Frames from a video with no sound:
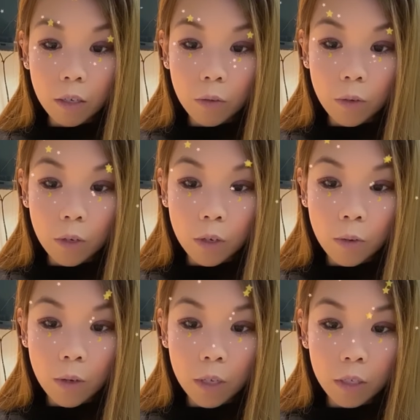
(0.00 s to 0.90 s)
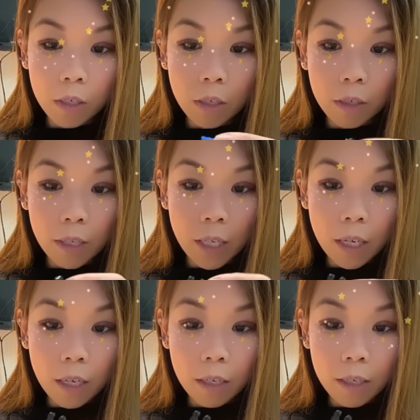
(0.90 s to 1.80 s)
will go on to the
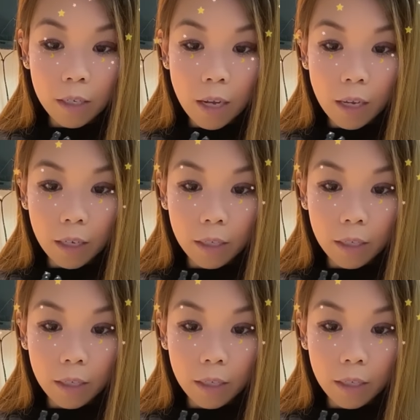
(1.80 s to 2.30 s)
other side.